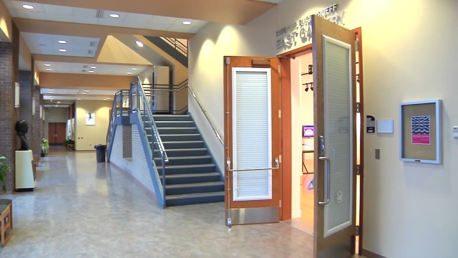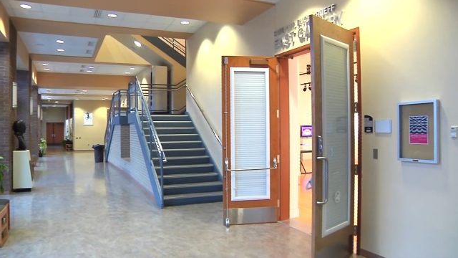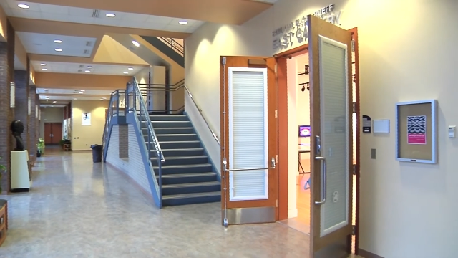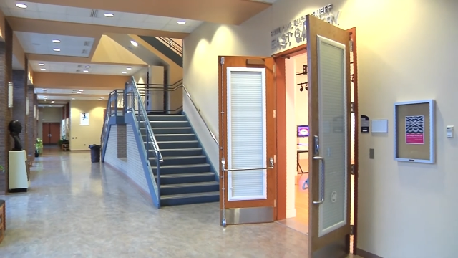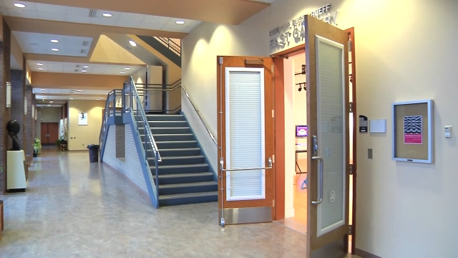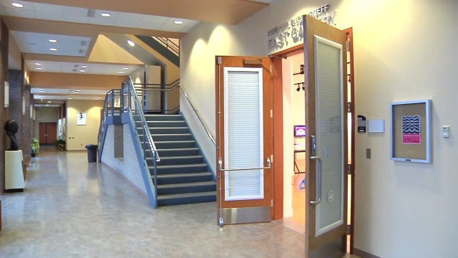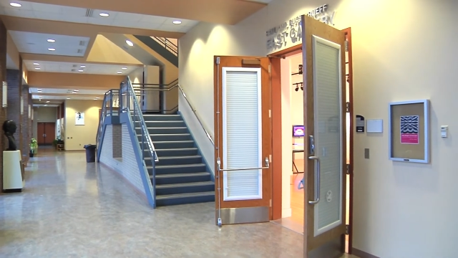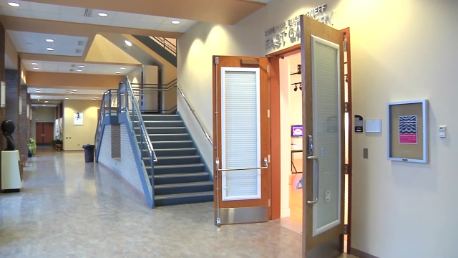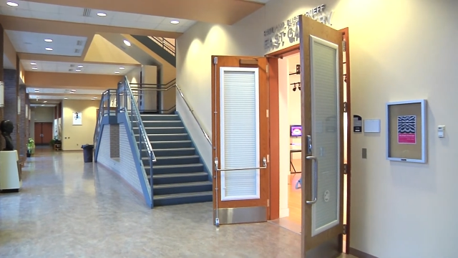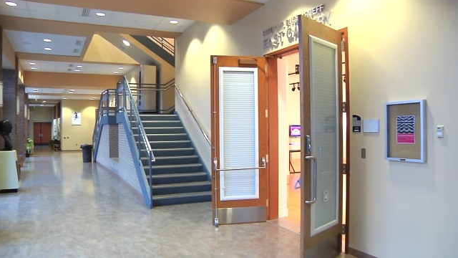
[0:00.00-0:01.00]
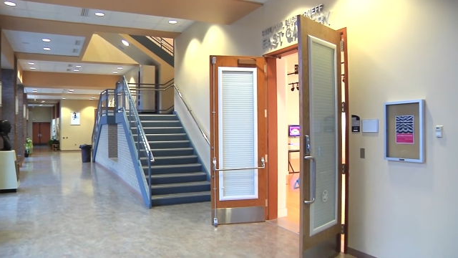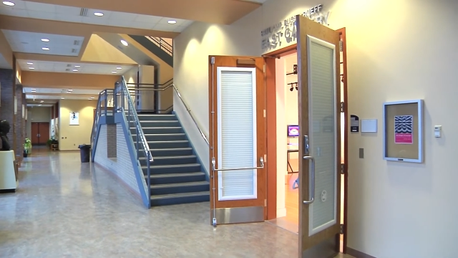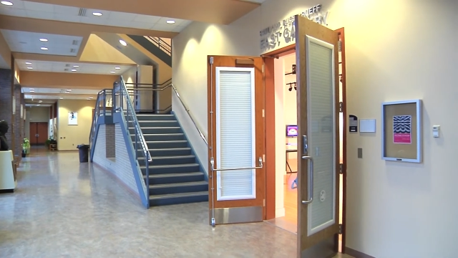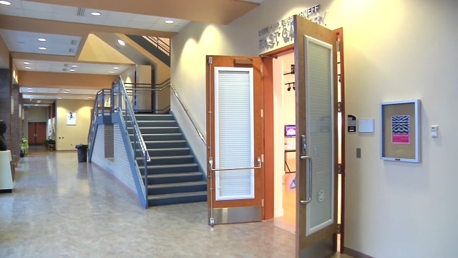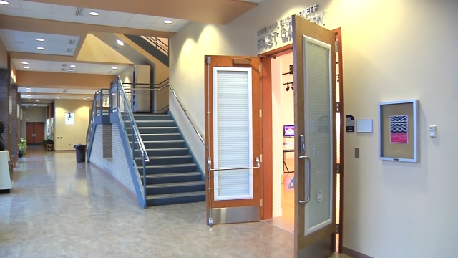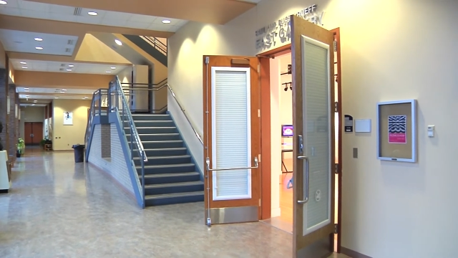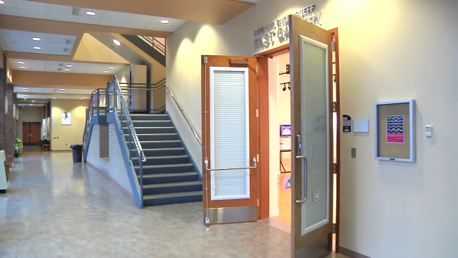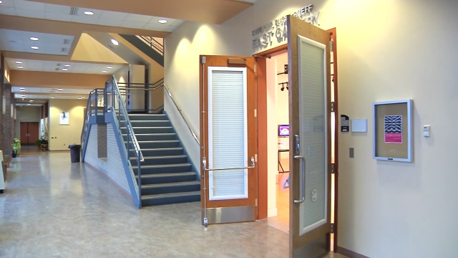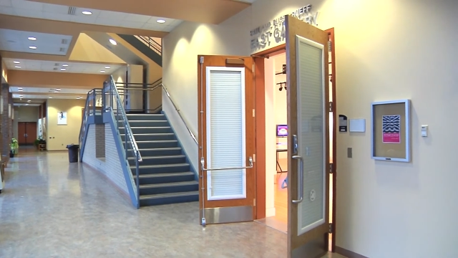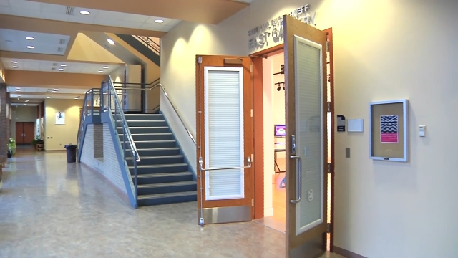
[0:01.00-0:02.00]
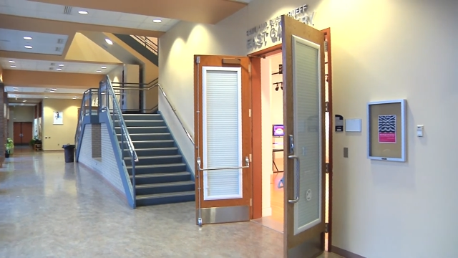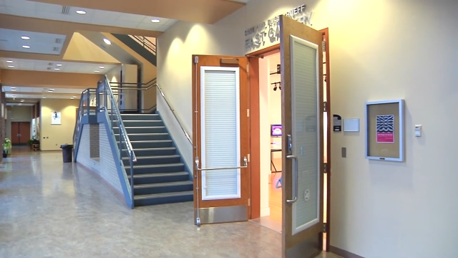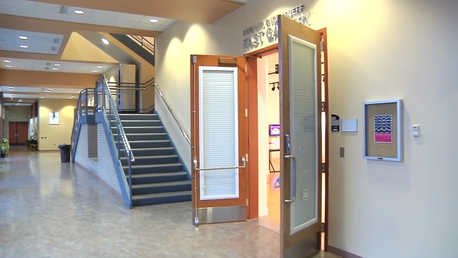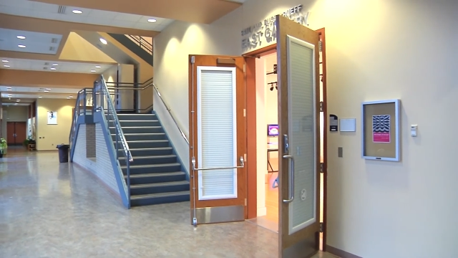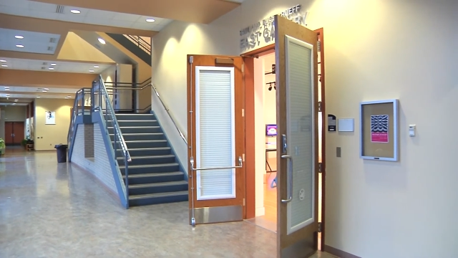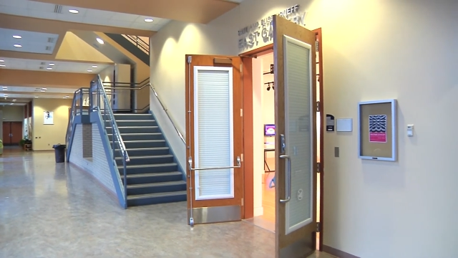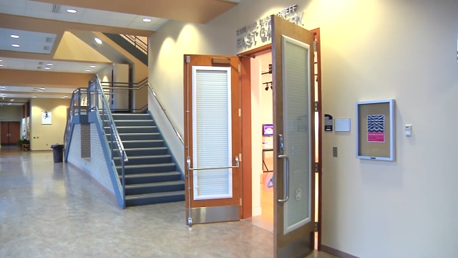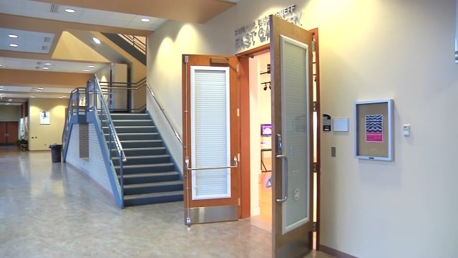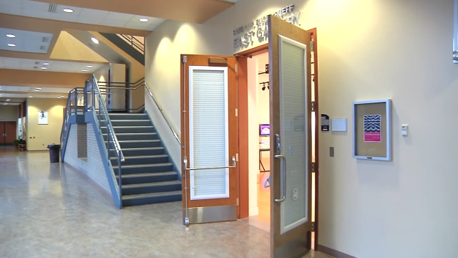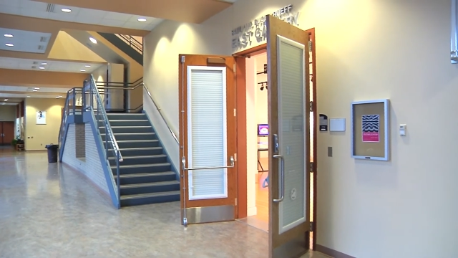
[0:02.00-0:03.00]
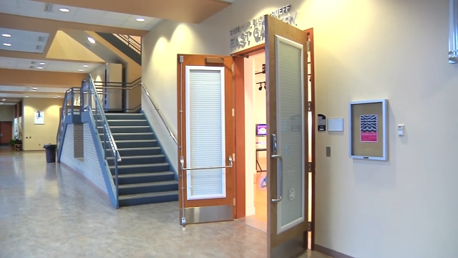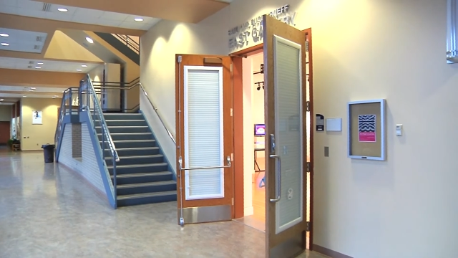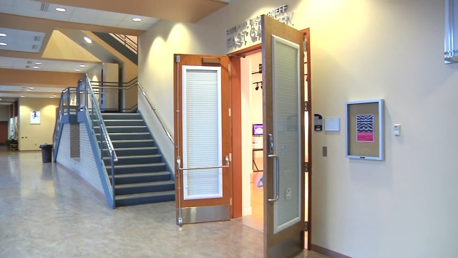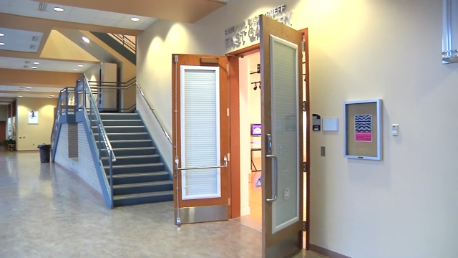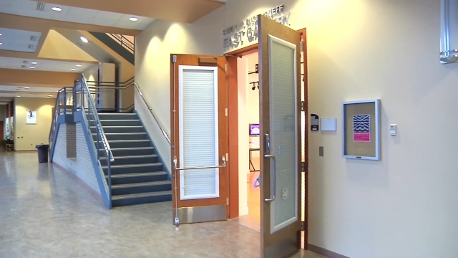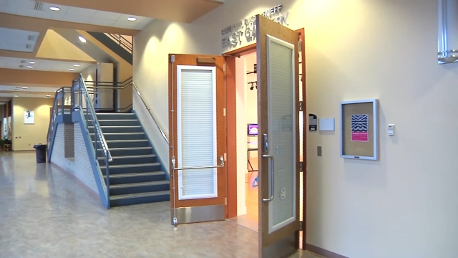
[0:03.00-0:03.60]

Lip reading: (no speaker visible)